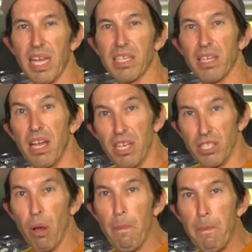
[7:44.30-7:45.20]
case.
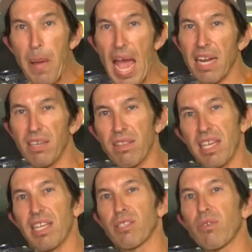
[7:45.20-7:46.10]
So back to
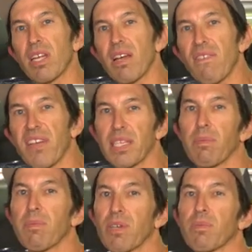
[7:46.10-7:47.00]
the history of
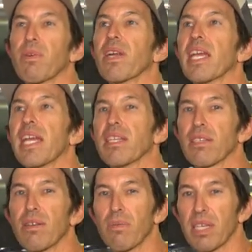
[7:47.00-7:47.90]
Vespa Motorsport and
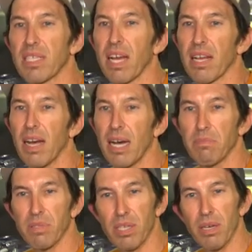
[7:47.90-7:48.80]
Scooter West dot
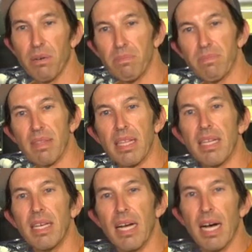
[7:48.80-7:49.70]
com. So,
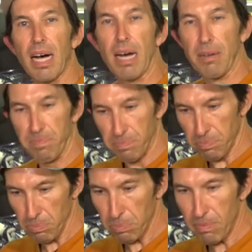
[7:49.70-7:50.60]
um,
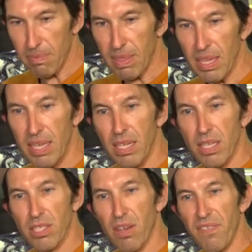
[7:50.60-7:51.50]

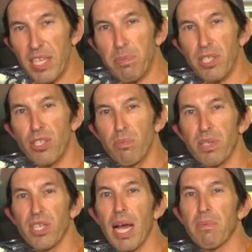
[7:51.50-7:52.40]
so Vespa
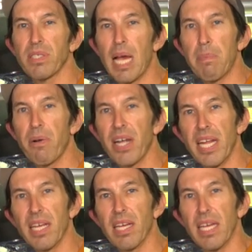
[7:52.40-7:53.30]
Super Shop was
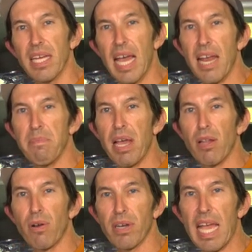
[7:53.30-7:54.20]
operating, had a mail
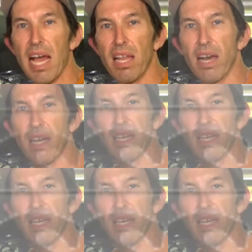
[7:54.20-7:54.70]
order catalog.